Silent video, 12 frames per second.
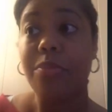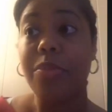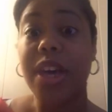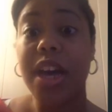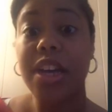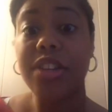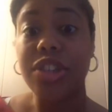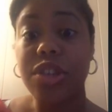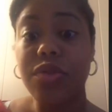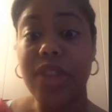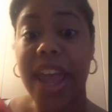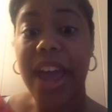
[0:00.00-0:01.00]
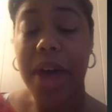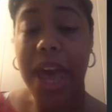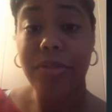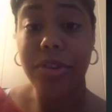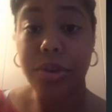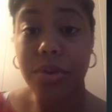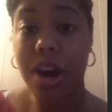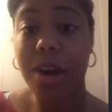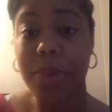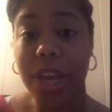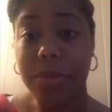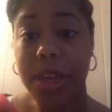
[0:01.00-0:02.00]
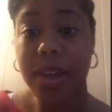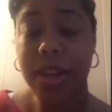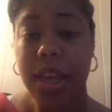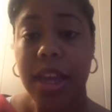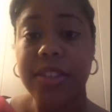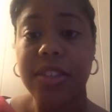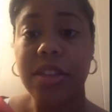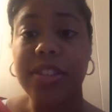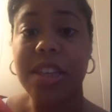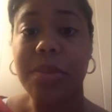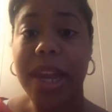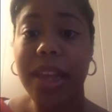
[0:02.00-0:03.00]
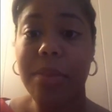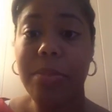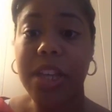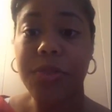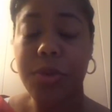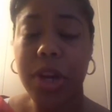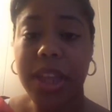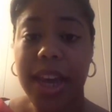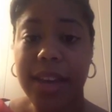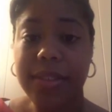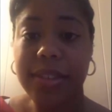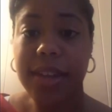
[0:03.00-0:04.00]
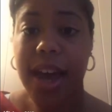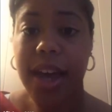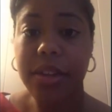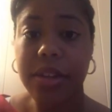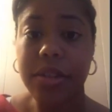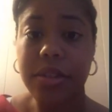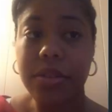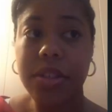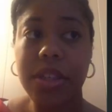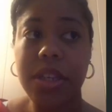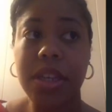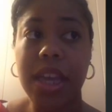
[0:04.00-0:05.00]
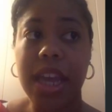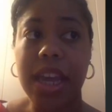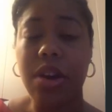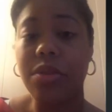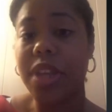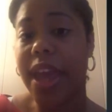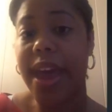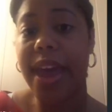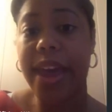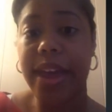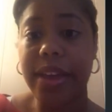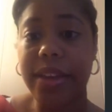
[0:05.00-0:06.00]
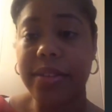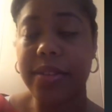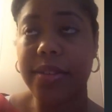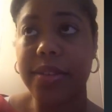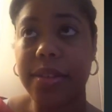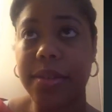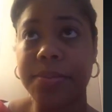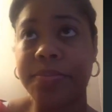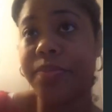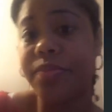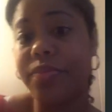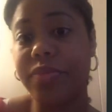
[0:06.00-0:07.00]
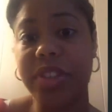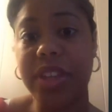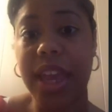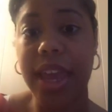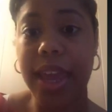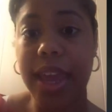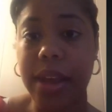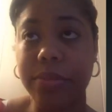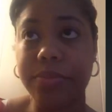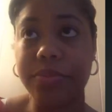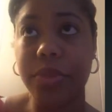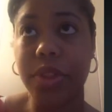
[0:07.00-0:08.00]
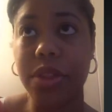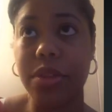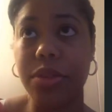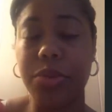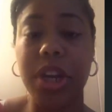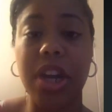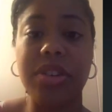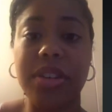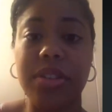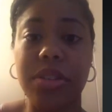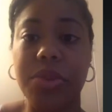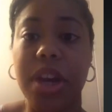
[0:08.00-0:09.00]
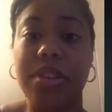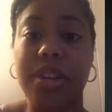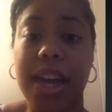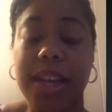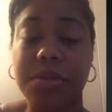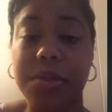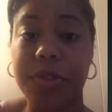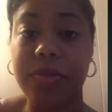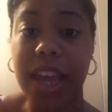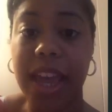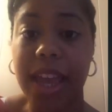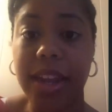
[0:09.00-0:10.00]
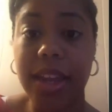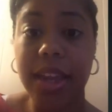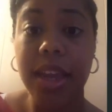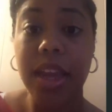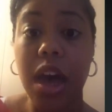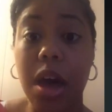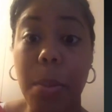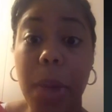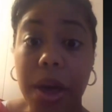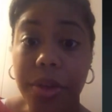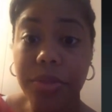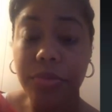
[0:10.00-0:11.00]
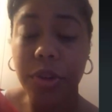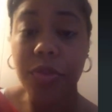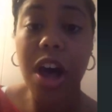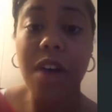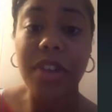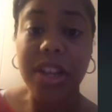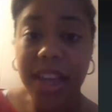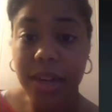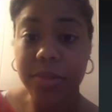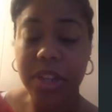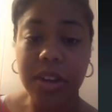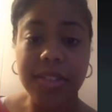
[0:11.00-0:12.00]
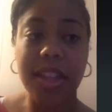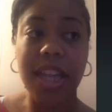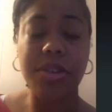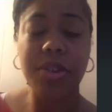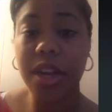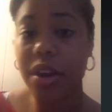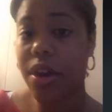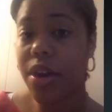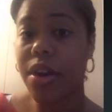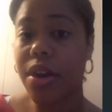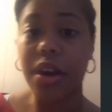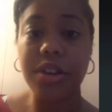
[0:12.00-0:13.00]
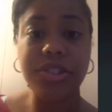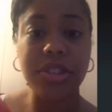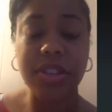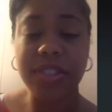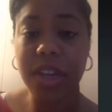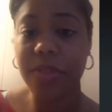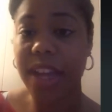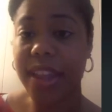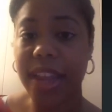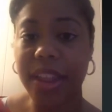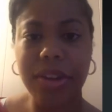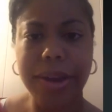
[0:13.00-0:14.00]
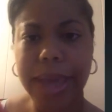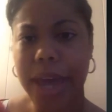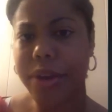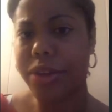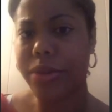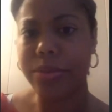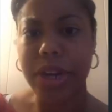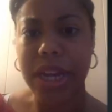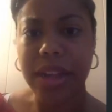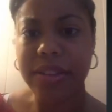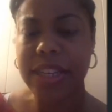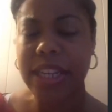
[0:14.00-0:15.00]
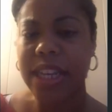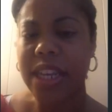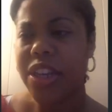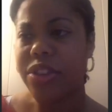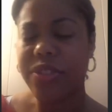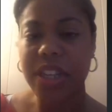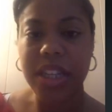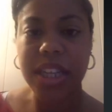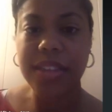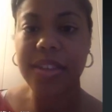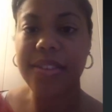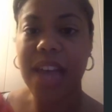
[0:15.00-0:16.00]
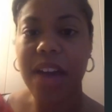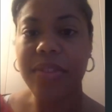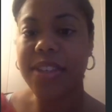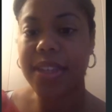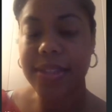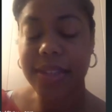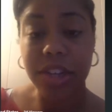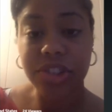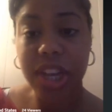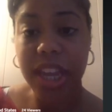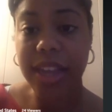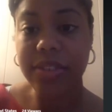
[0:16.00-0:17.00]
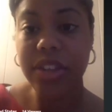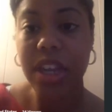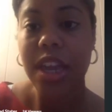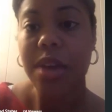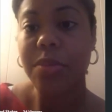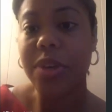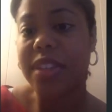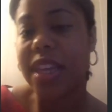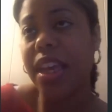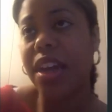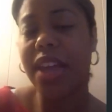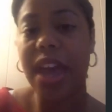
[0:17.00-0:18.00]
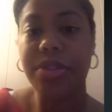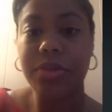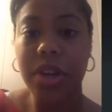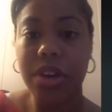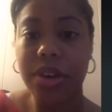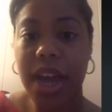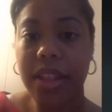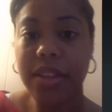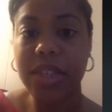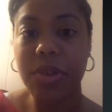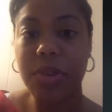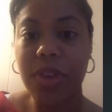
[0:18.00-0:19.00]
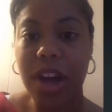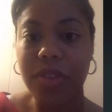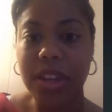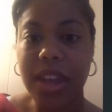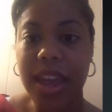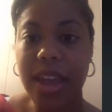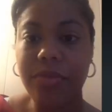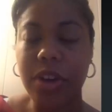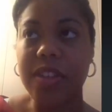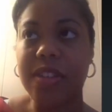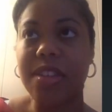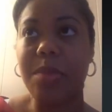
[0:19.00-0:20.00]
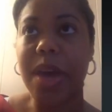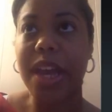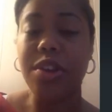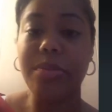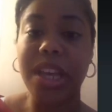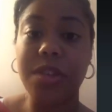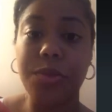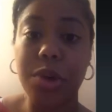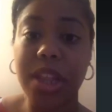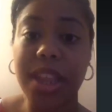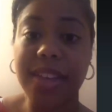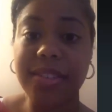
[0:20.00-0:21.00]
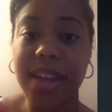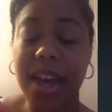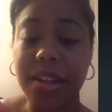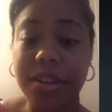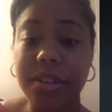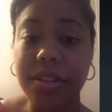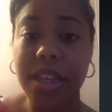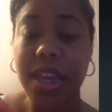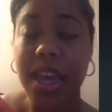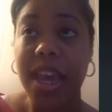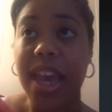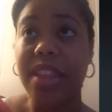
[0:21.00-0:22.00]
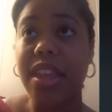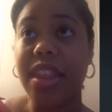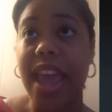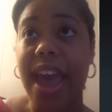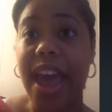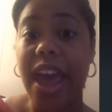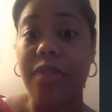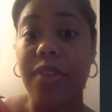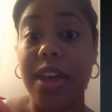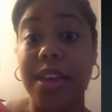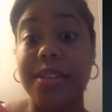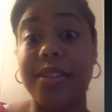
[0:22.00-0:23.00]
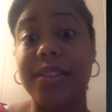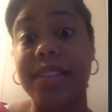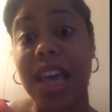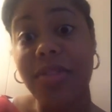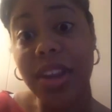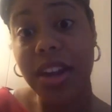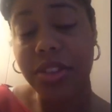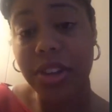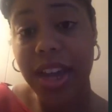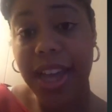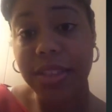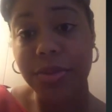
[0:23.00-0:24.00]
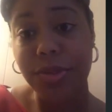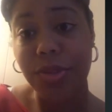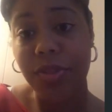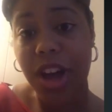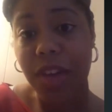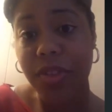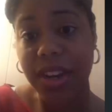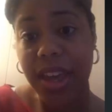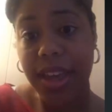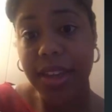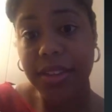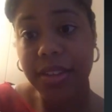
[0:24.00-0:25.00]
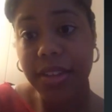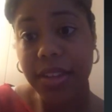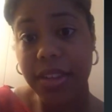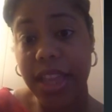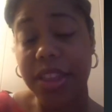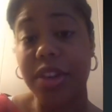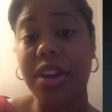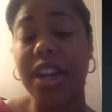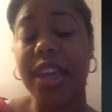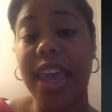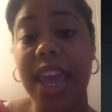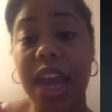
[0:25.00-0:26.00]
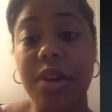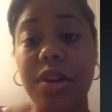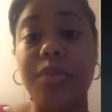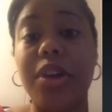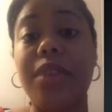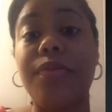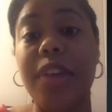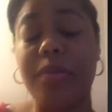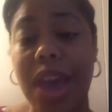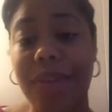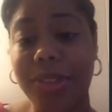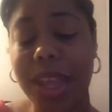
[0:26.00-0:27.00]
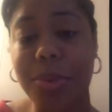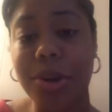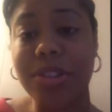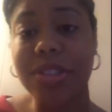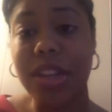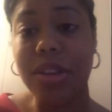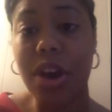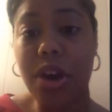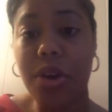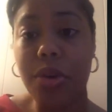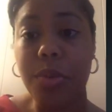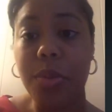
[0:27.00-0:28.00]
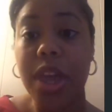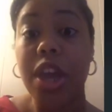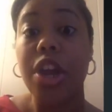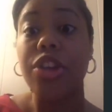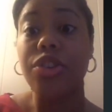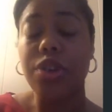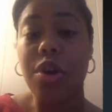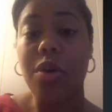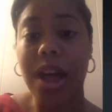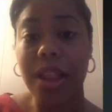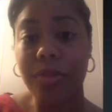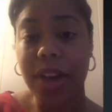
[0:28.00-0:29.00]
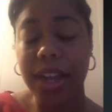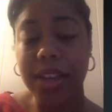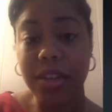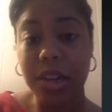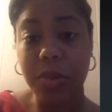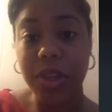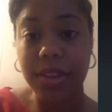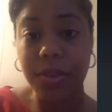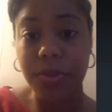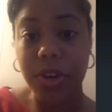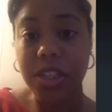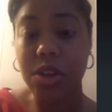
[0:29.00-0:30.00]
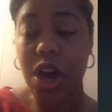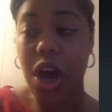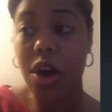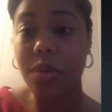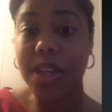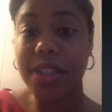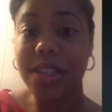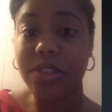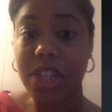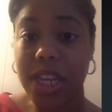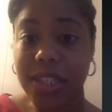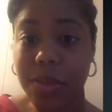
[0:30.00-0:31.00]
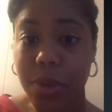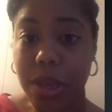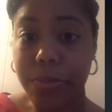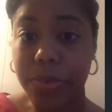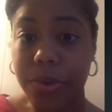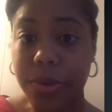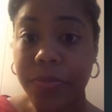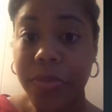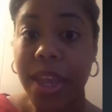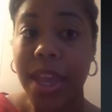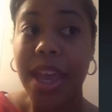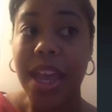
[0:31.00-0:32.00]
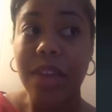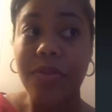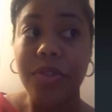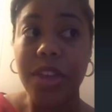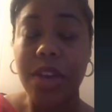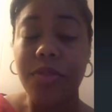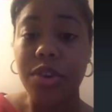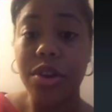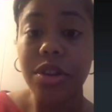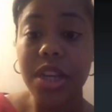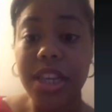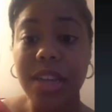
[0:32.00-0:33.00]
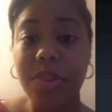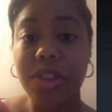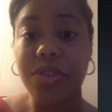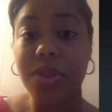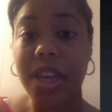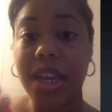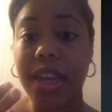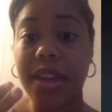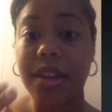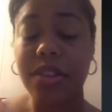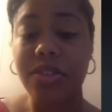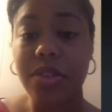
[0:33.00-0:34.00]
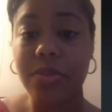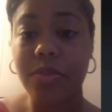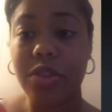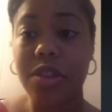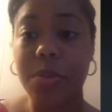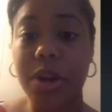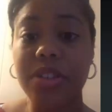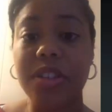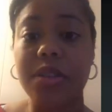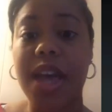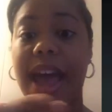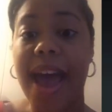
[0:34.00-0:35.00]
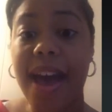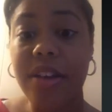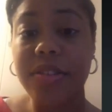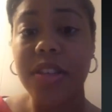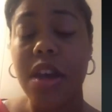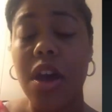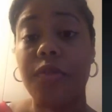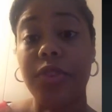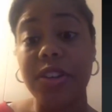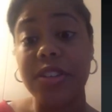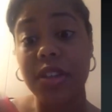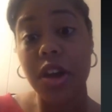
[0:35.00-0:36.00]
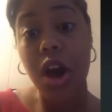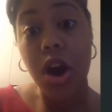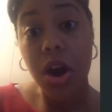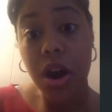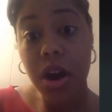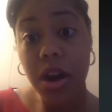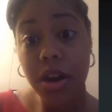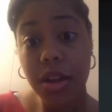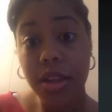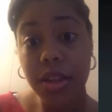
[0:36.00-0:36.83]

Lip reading: because you now have a new car payment. So somebody that makes $40,000 and only has, say, $300 worth of debt a month, revolving debt I'm talking, so like credit cards, you know, stuff like that. They're not counting your rent, utilities, because obviously that's going to change. But say they only have $300 in revolving debt versus somebody who makes $40,000 and then they have $700 of revolving debt that they're going to carry with them after they purchase that new home. Your qualifying is going to be different. So I always suggest to people, if you're looking to purchase a house versus a car,